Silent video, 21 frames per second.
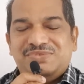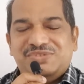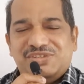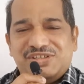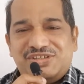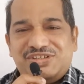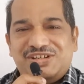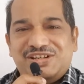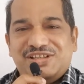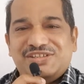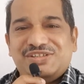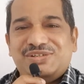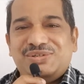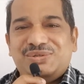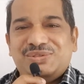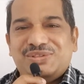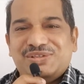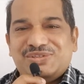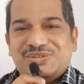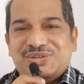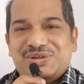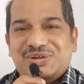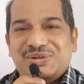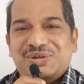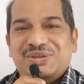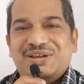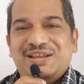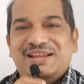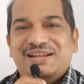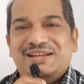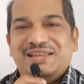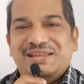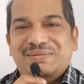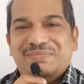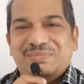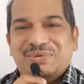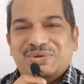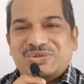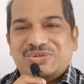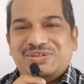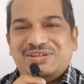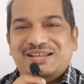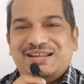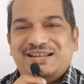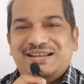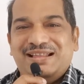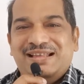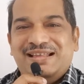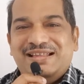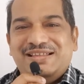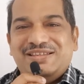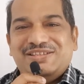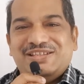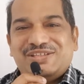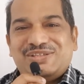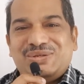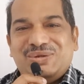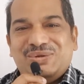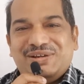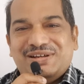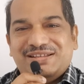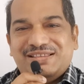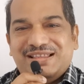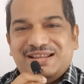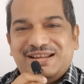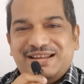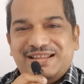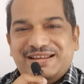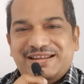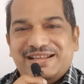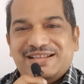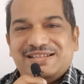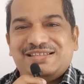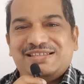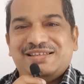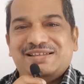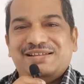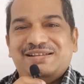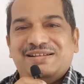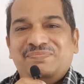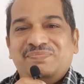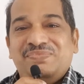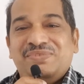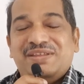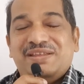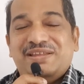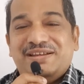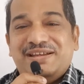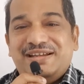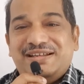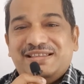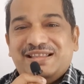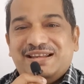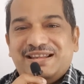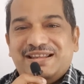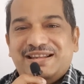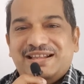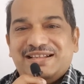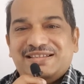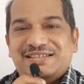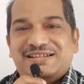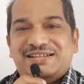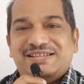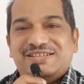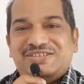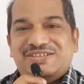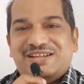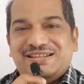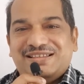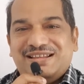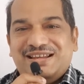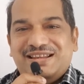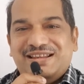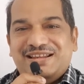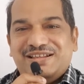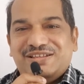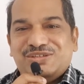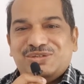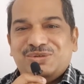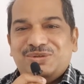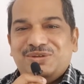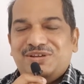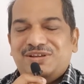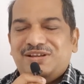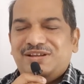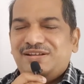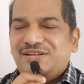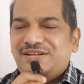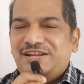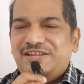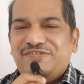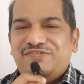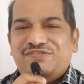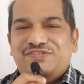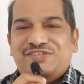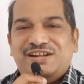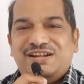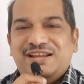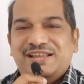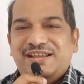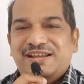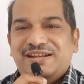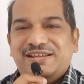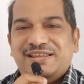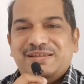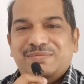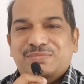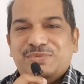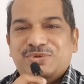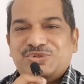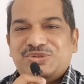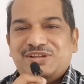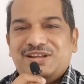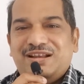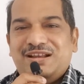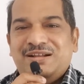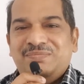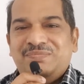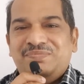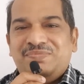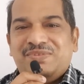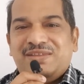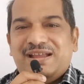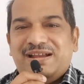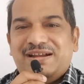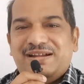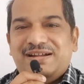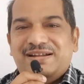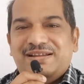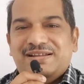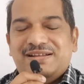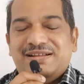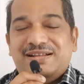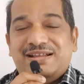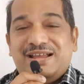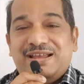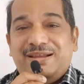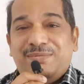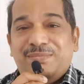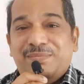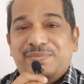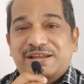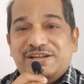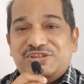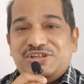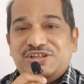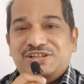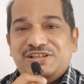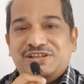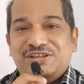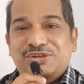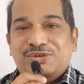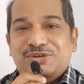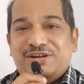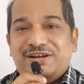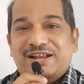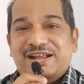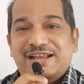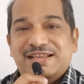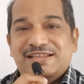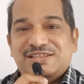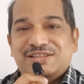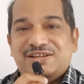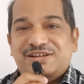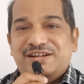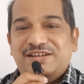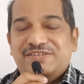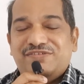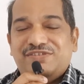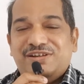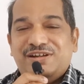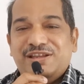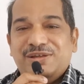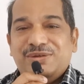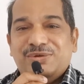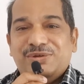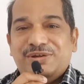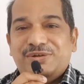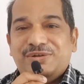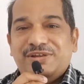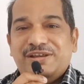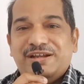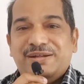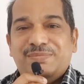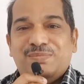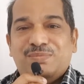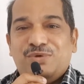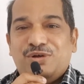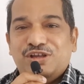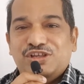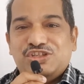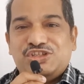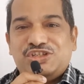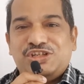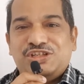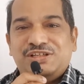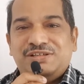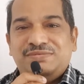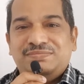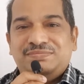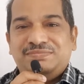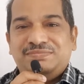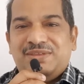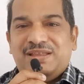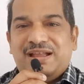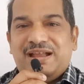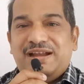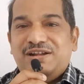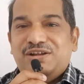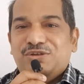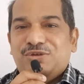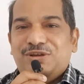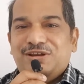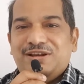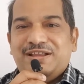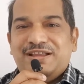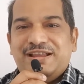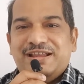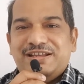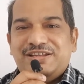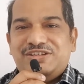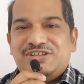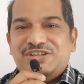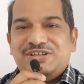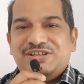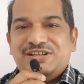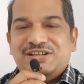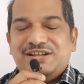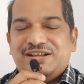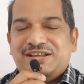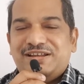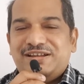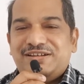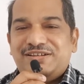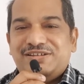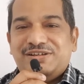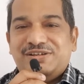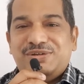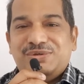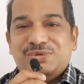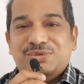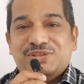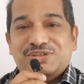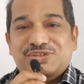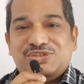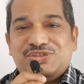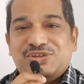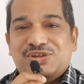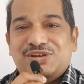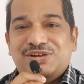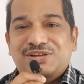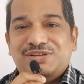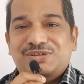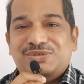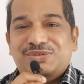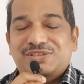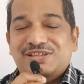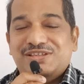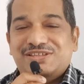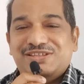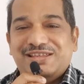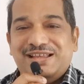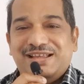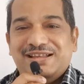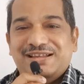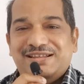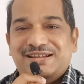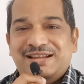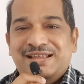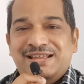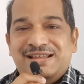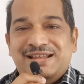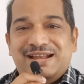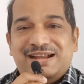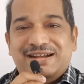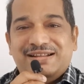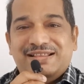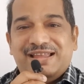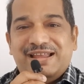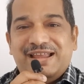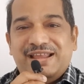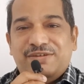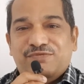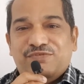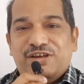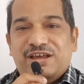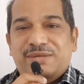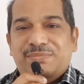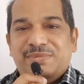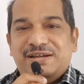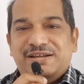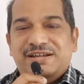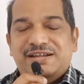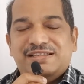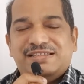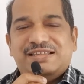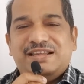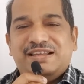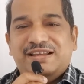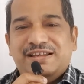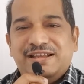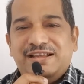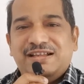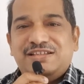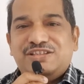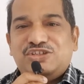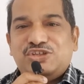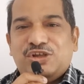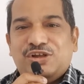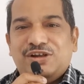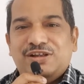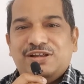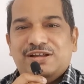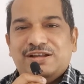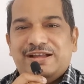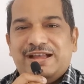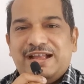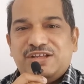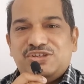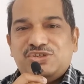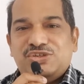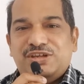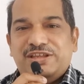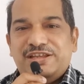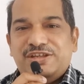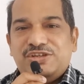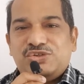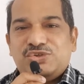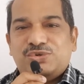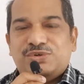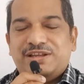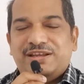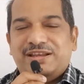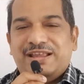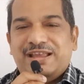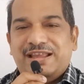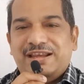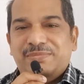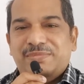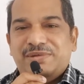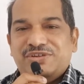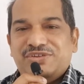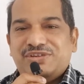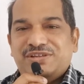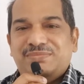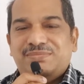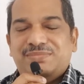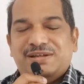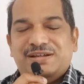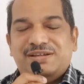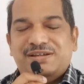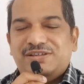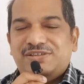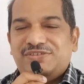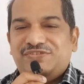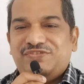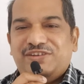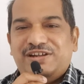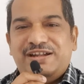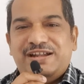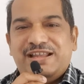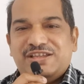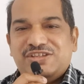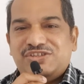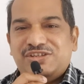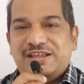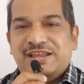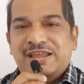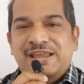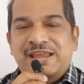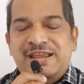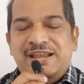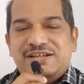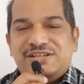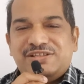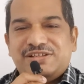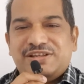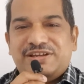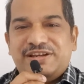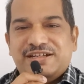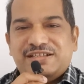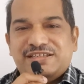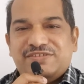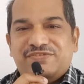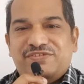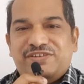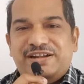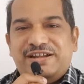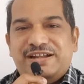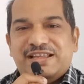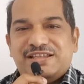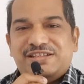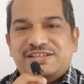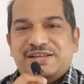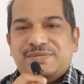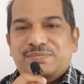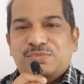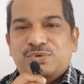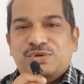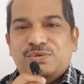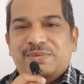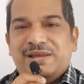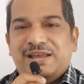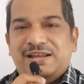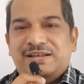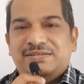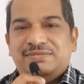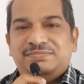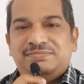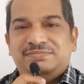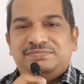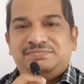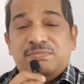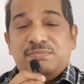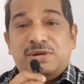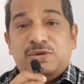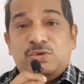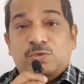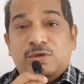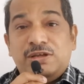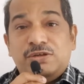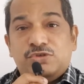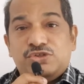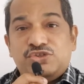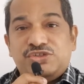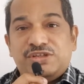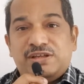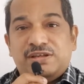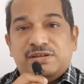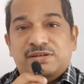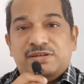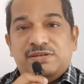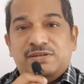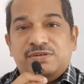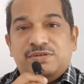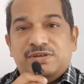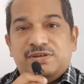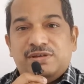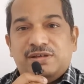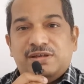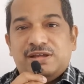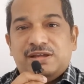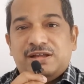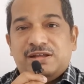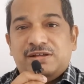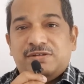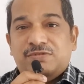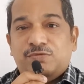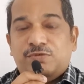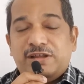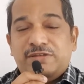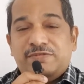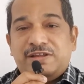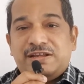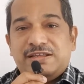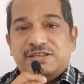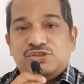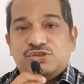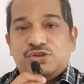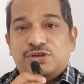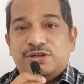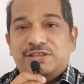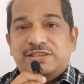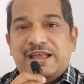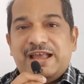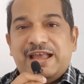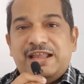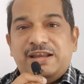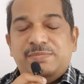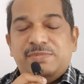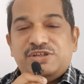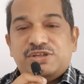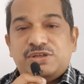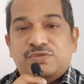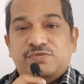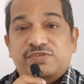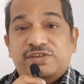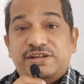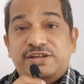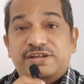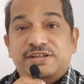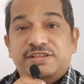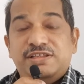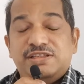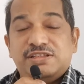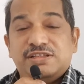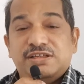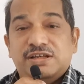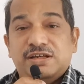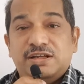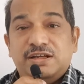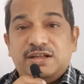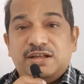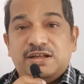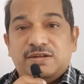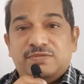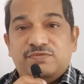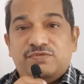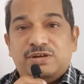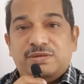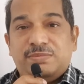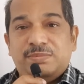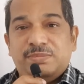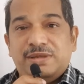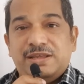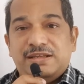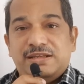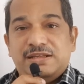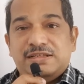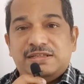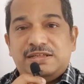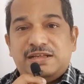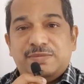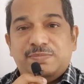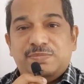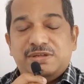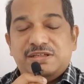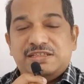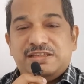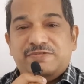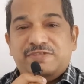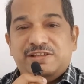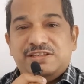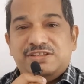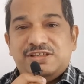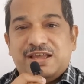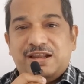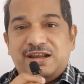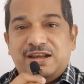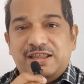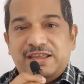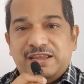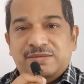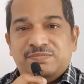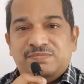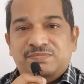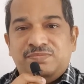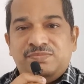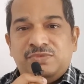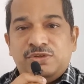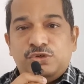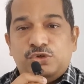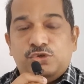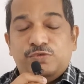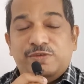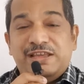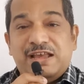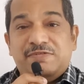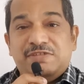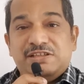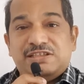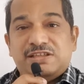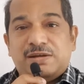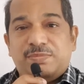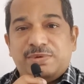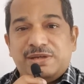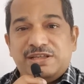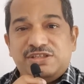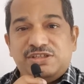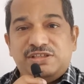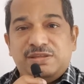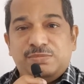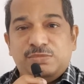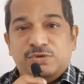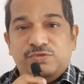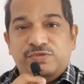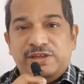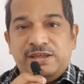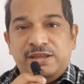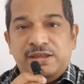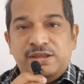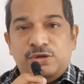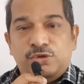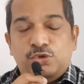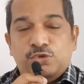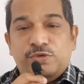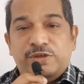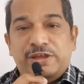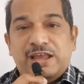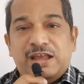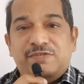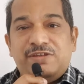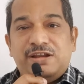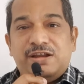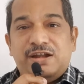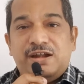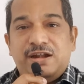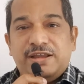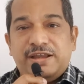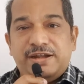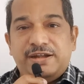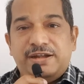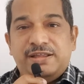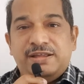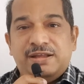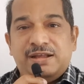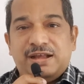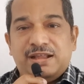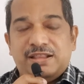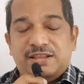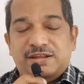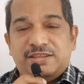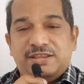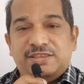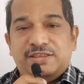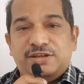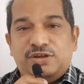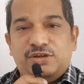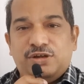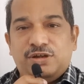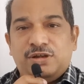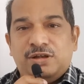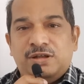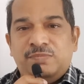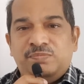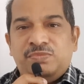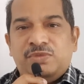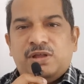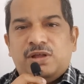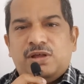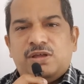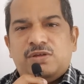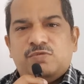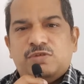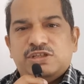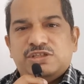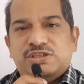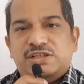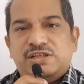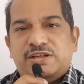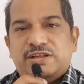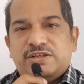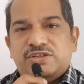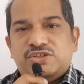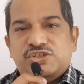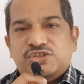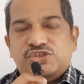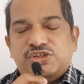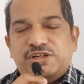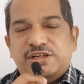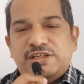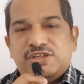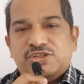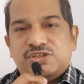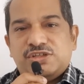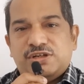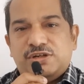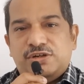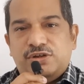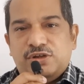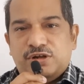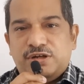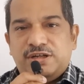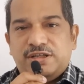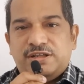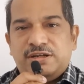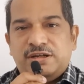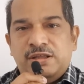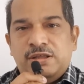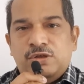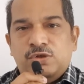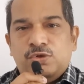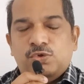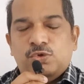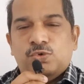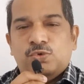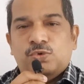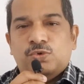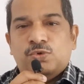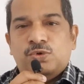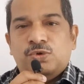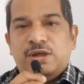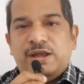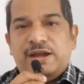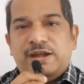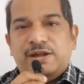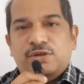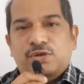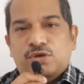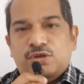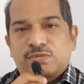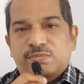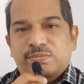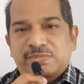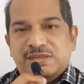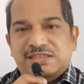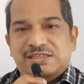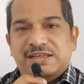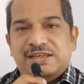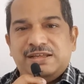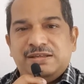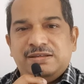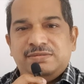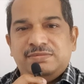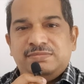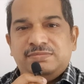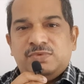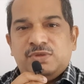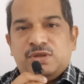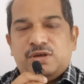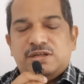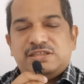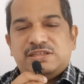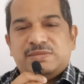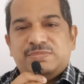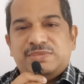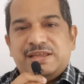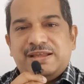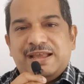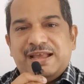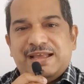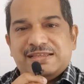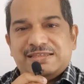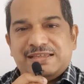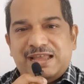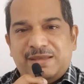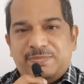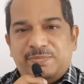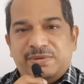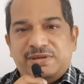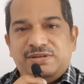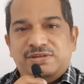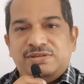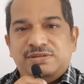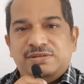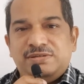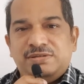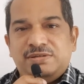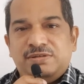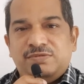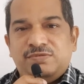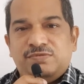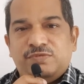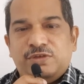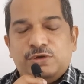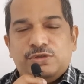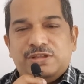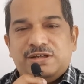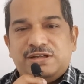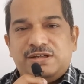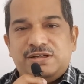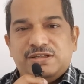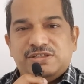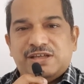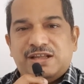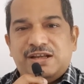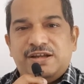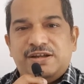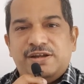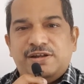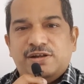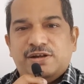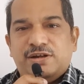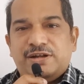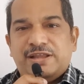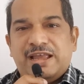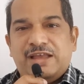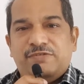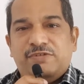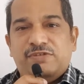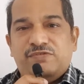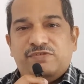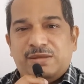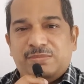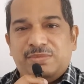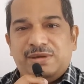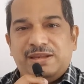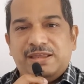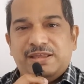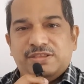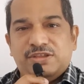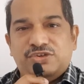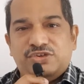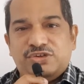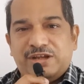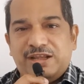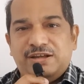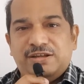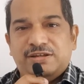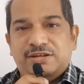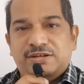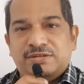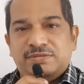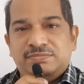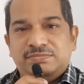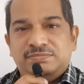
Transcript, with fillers: Just listen to the song, you'll get emotional. Just look at the lyrics, uh, read the lyrics, understand the lyrics, you'll definitely get emotional. And uh, I'll bet your eyes are definitely going to get moist and you'll get connected to the song, to the singer, and the environment. It is a lyrical song actually showed in animation, but it's fantastic. It creates a fantastic mood, man. But one question uh, whatever I saw in the animation, where did this girl come from in 777 Charlie? Do we have a surprise in the movie? Do we have a little kid other than the dog? Or was it Rakshit Shetty's uh, daughter who had gone missing? Or something has happened? We know that Charlie did not have a family in the trailer.